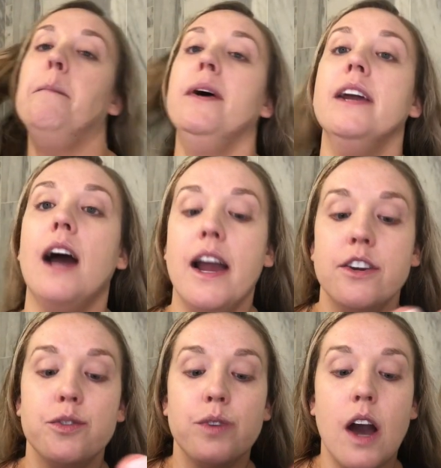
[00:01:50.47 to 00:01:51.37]
but I
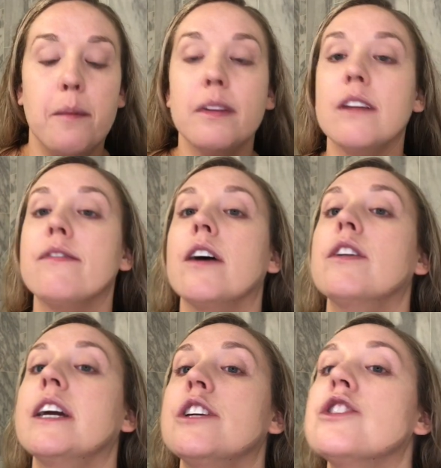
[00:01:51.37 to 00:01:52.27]
do not believe
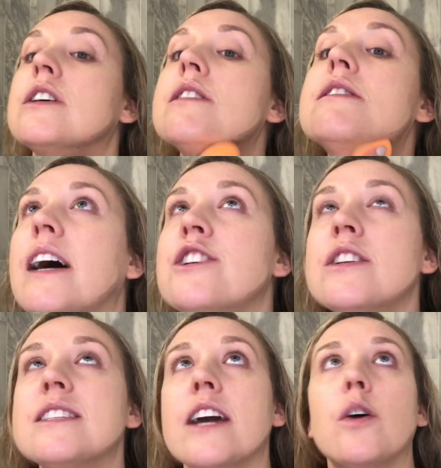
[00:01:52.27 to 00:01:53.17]
foundation. I
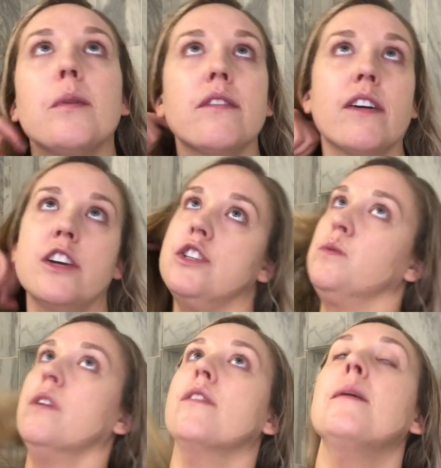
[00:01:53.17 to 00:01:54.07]
shouldn't say I don't believe foundation
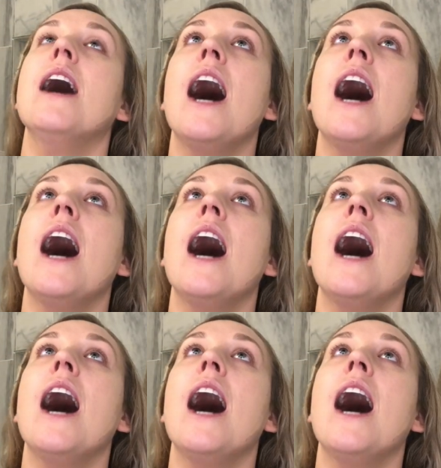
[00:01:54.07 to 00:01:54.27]
is one of them.